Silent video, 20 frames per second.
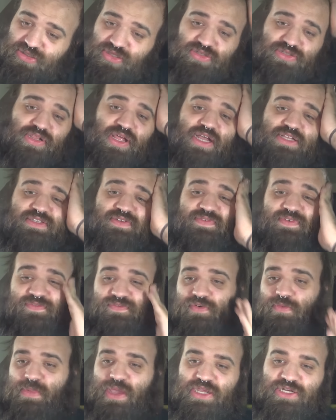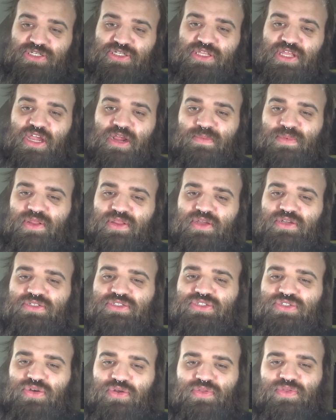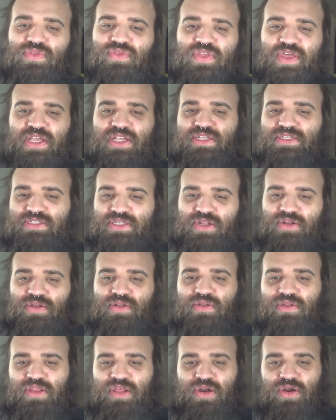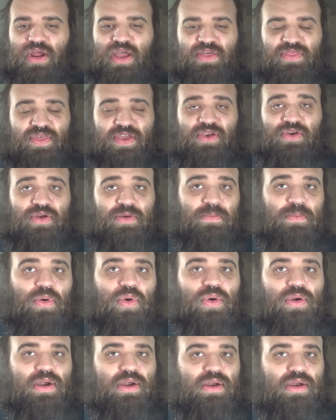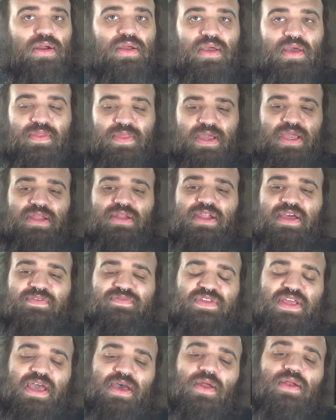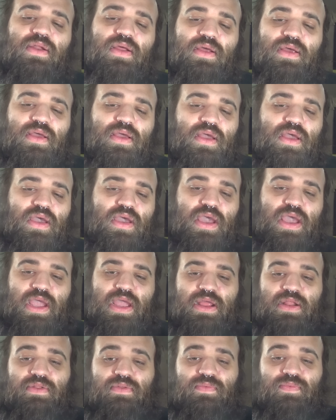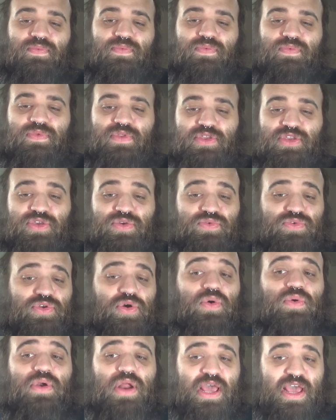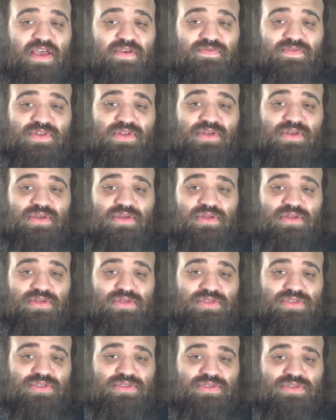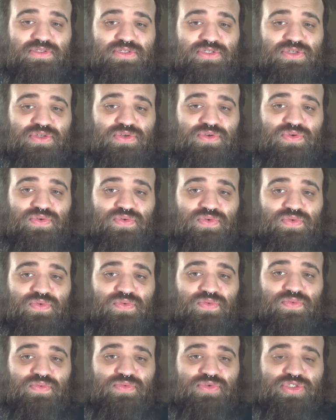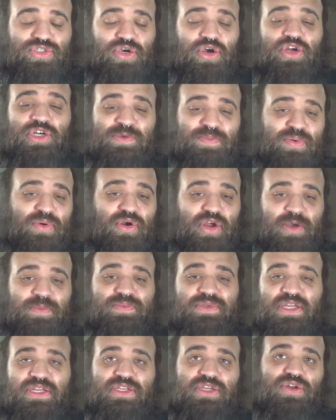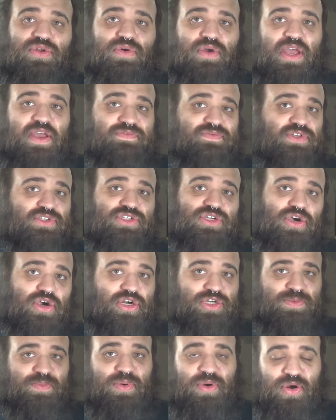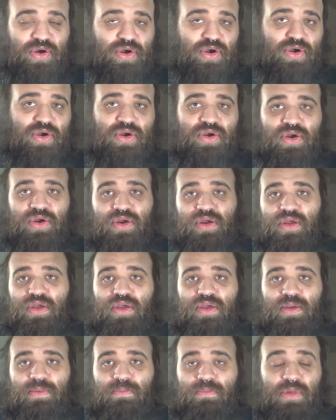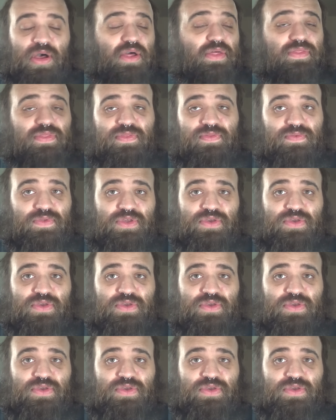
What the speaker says: There's lots of information there, but there's certain things that I think are important that get left out, and you don't have to charge per update. You don't have to charge per month.